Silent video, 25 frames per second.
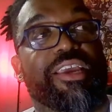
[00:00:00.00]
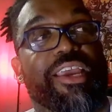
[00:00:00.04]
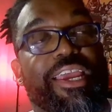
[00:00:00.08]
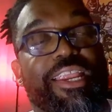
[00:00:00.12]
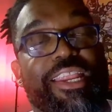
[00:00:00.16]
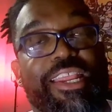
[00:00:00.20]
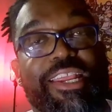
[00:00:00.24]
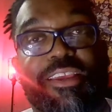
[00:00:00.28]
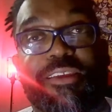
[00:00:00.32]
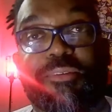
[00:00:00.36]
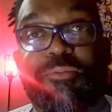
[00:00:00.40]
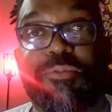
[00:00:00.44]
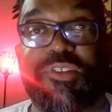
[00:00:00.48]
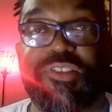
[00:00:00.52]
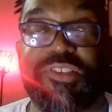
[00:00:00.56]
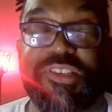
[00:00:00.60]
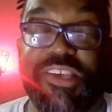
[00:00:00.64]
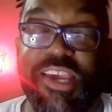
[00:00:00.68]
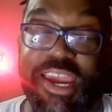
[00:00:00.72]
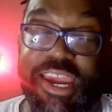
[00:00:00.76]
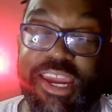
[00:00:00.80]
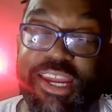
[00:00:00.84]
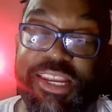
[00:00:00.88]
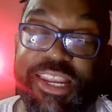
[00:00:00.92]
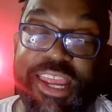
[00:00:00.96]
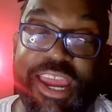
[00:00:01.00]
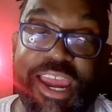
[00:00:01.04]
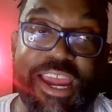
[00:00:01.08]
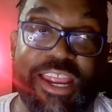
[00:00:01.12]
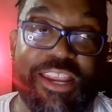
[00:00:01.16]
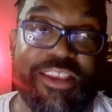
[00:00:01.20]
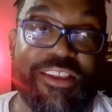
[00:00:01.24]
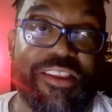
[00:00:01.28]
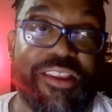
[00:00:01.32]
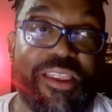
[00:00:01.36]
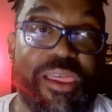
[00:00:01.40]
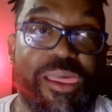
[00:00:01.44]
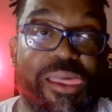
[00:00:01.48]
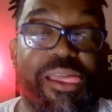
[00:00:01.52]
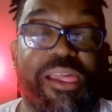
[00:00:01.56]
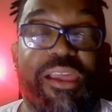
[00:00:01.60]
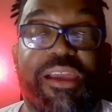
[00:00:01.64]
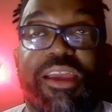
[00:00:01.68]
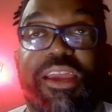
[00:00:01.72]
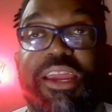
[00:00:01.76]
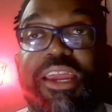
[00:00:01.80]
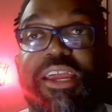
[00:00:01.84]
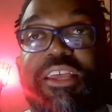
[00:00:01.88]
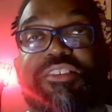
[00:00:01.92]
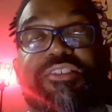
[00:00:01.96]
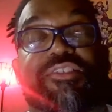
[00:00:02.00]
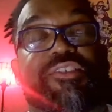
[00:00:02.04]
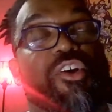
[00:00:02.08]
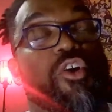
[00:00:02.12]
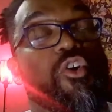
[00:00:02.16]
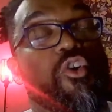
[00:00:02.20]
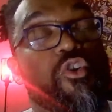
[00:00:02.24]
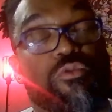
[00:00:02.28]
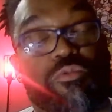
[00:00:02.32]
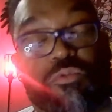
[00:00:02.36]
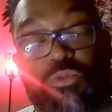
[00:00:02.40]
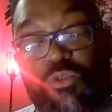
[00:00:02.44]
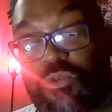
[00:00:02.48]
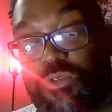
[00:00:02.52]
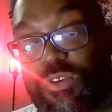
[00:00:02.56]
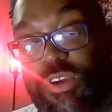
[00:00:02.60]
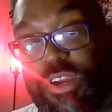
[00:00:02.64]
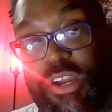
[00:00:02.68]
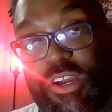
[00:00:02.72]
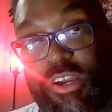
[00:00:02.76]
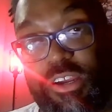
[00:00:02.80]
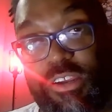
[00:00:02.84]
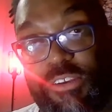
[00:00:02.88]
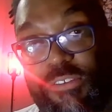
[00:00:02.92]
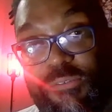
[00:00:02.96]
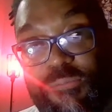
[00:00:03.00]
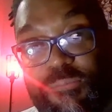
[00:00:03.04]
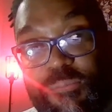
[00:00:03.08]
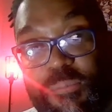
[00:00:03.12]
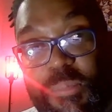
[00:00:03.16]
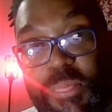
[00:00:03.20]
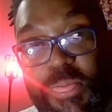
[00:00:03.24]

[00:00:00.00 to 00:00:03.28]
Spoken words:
and he was saying that Sol Ruka